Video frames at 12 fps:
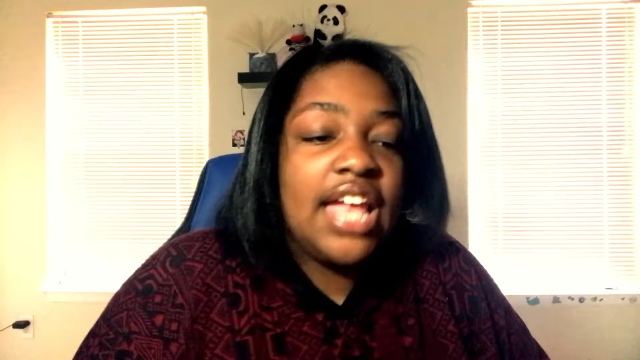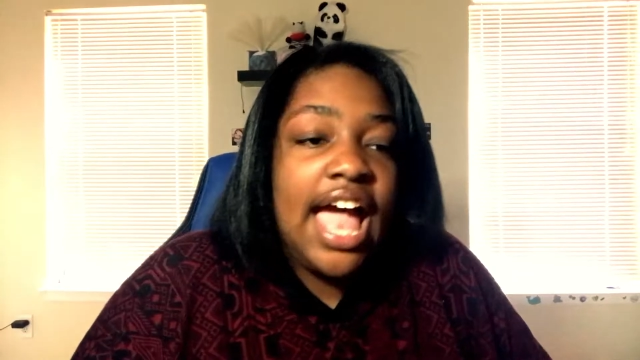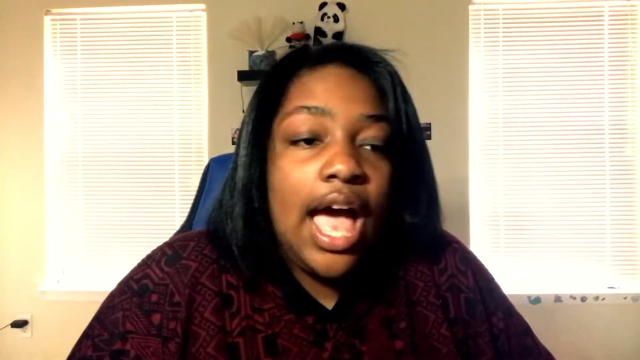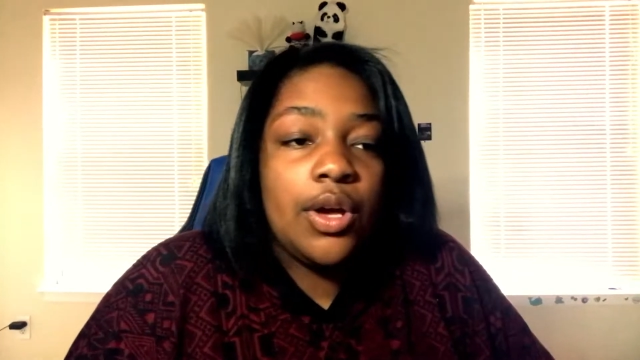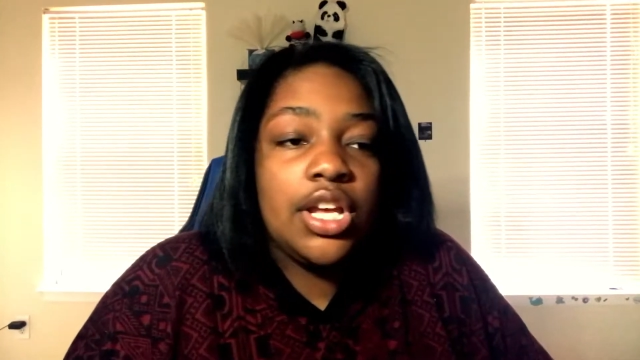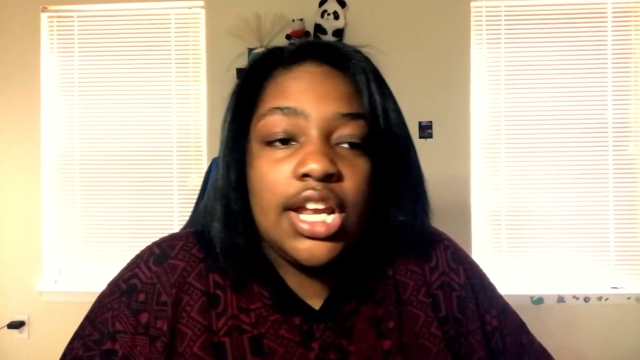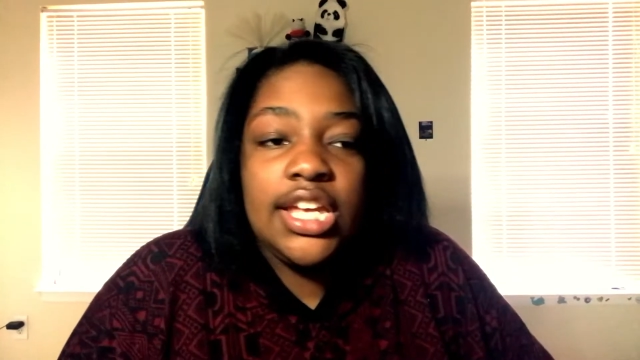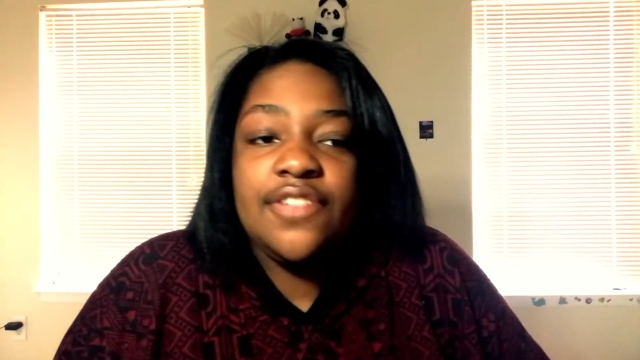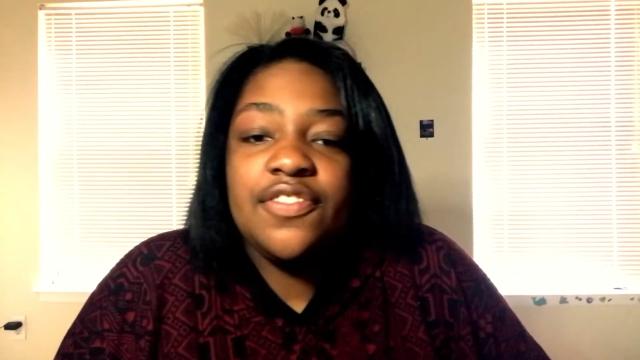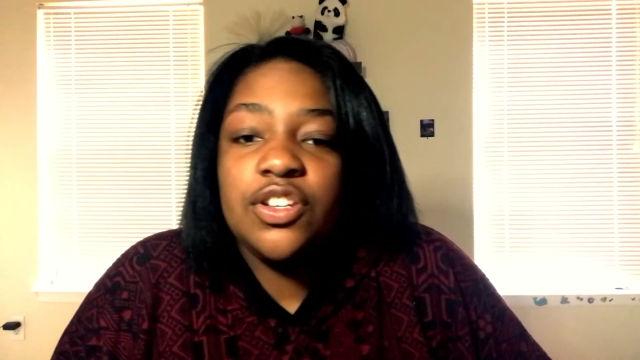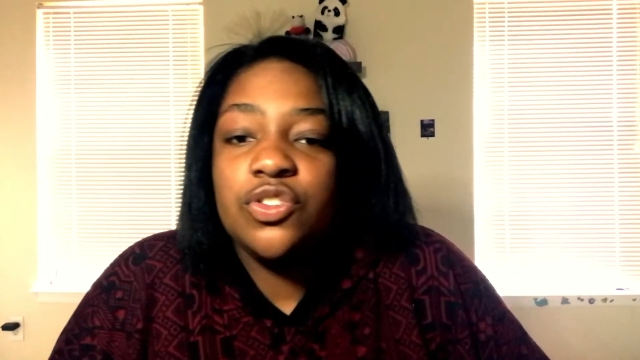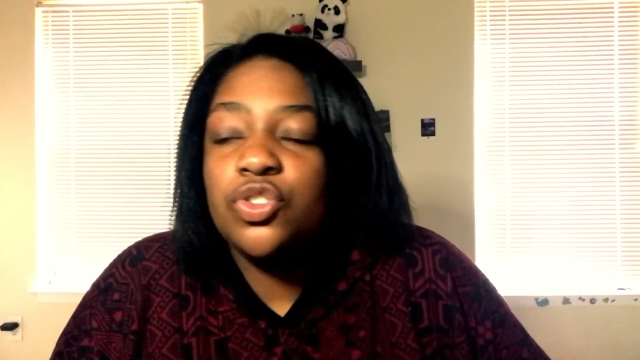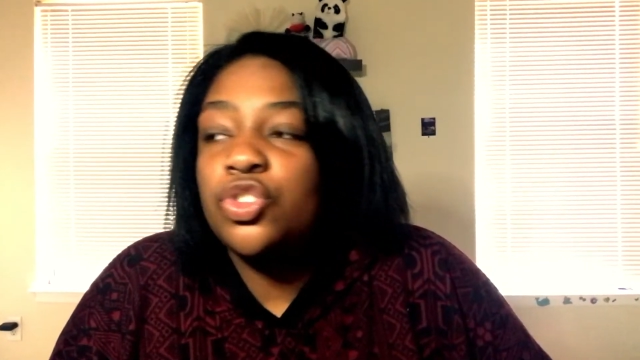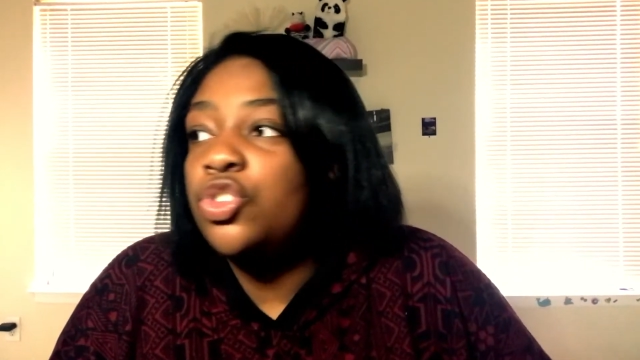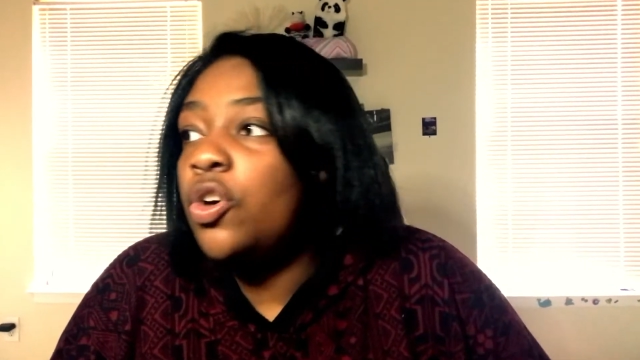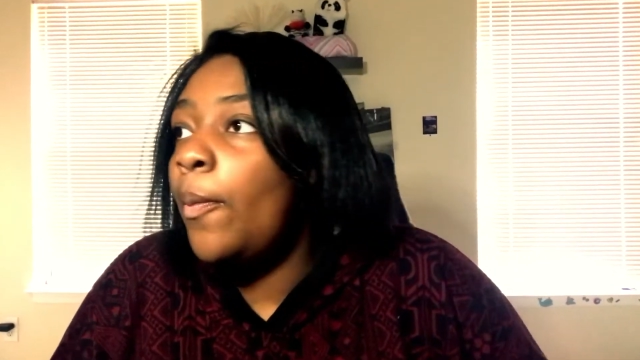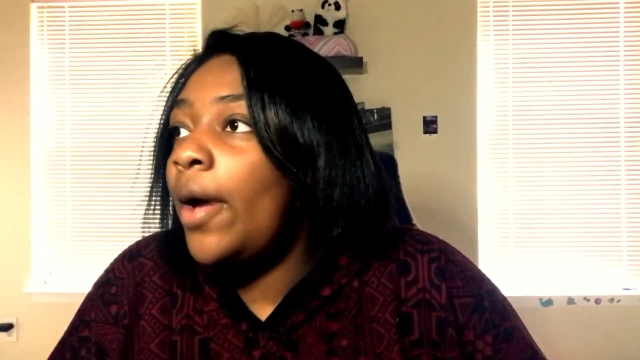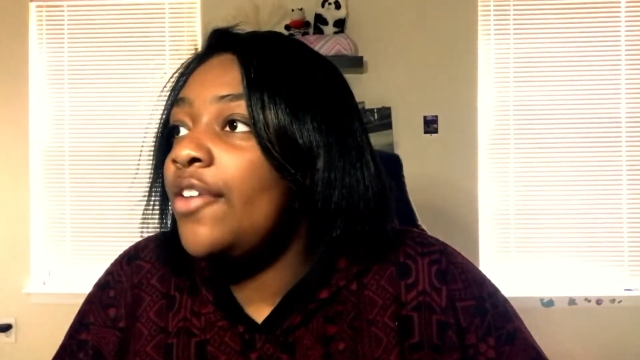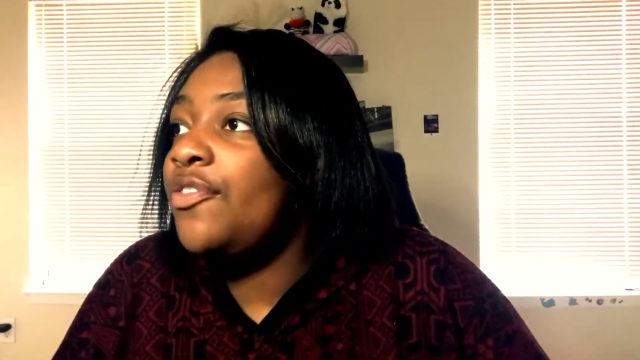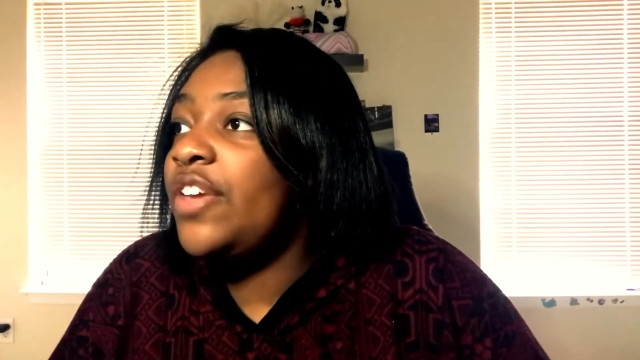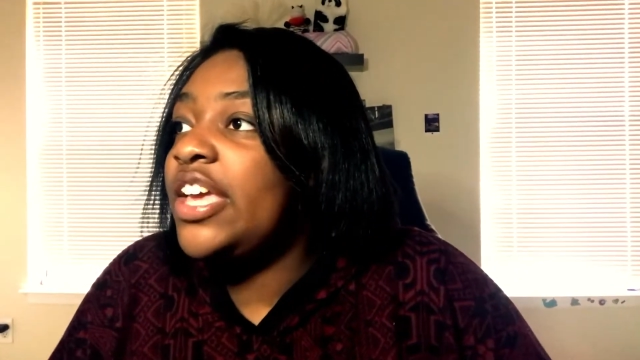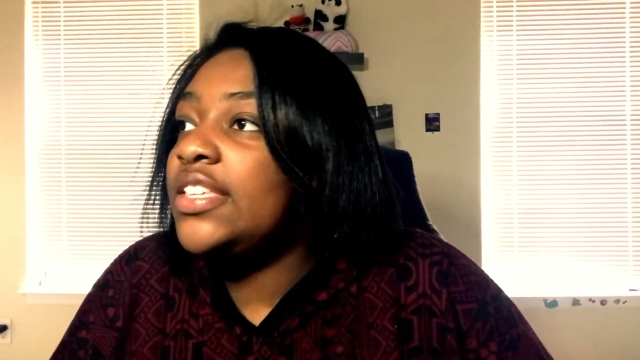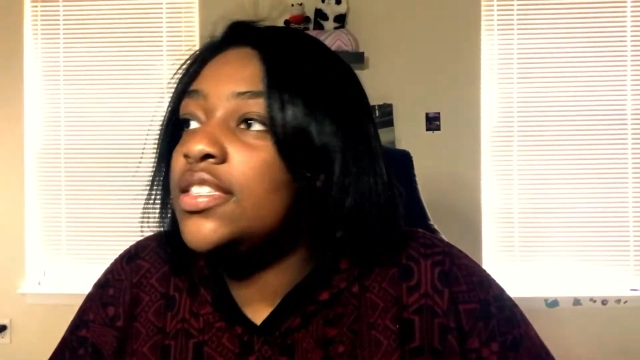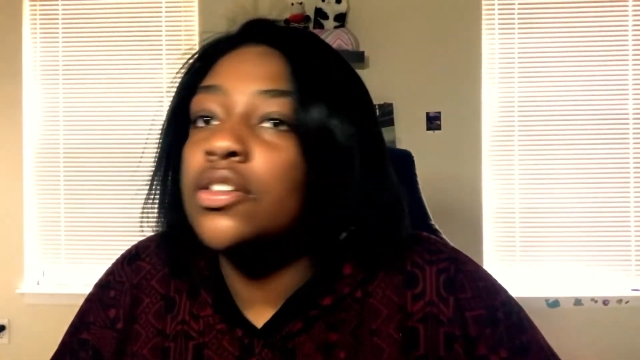How can I even show my
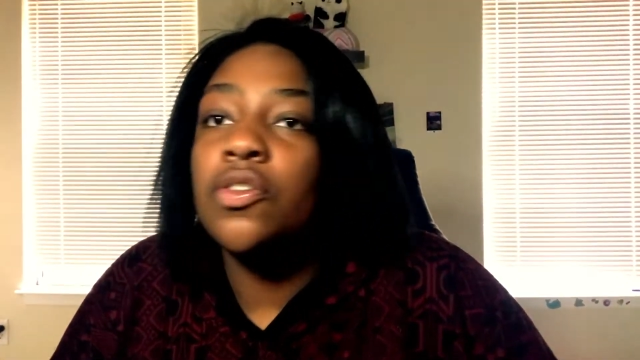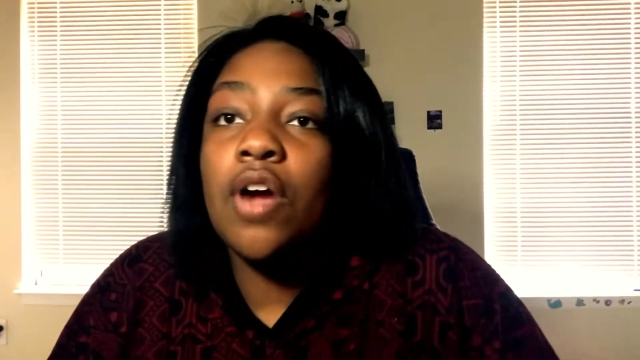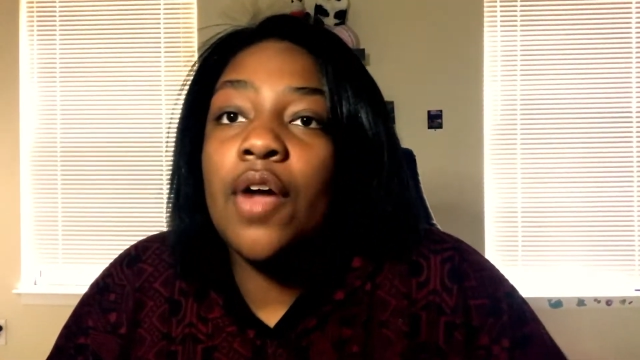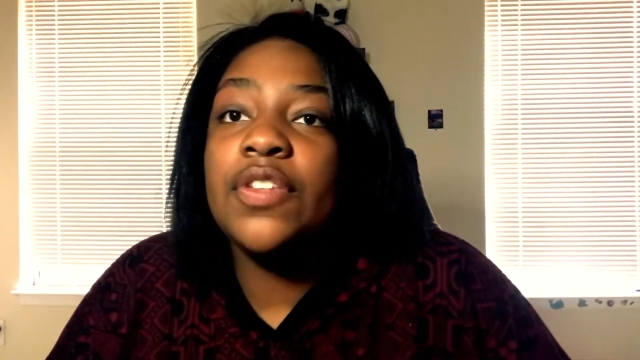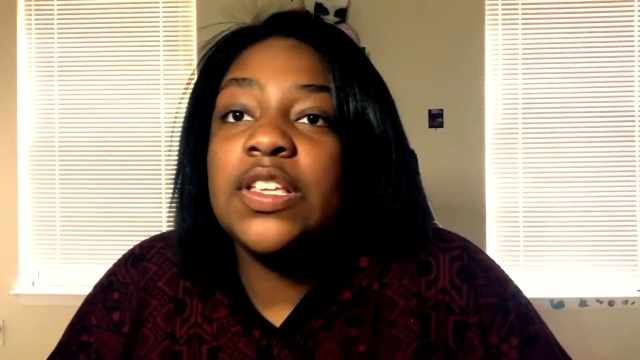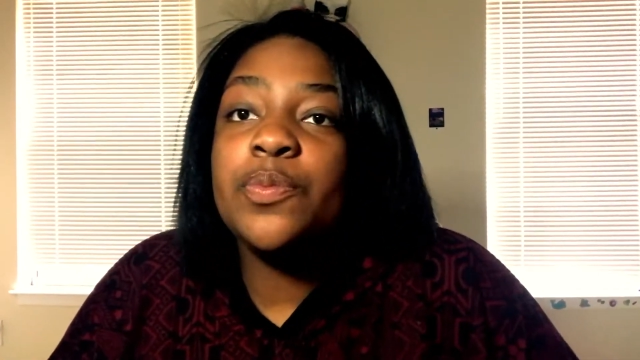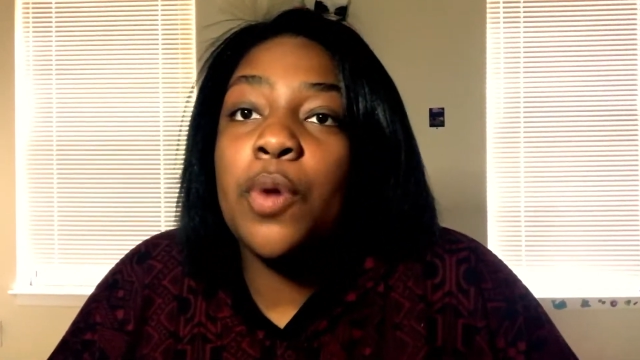face around these